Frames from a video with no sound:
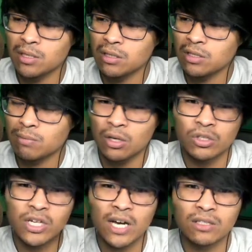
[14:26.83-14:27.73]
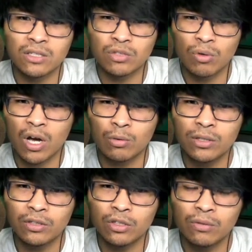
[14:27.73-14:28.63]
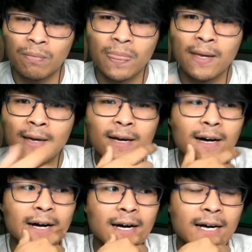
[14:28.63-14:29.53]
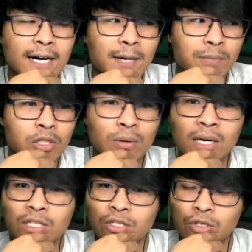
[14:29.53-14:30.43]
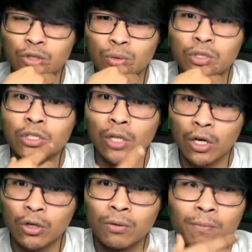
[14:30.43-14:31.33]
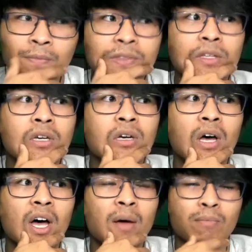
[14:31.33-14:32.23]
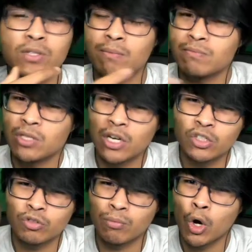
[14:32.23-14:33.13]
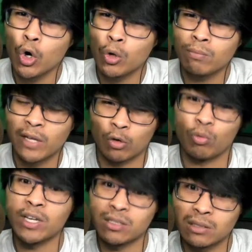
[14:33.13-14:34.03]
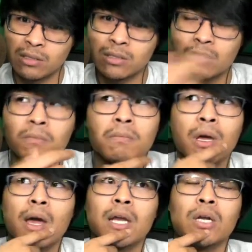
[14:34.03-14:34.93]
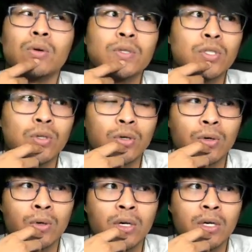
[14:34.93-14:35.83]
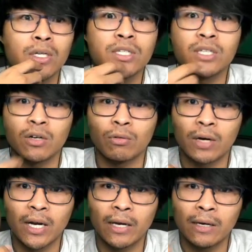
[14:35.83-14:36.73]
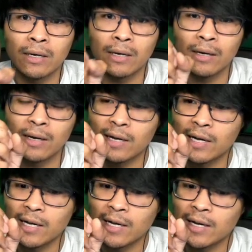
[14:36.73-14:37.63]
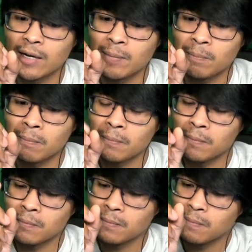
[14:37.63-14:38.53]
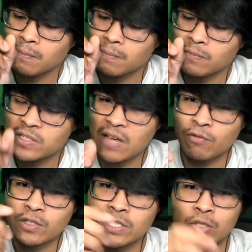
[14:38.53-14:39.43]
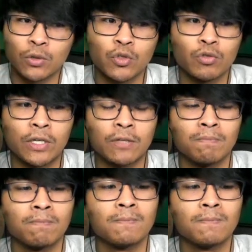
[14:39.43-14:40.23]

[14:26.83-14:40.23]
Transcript: is Michael Jackson's Rock With You, Yu-Atsu, Slow, some songs from Home, like Resonance, and then also Sunray, San Francisco Street.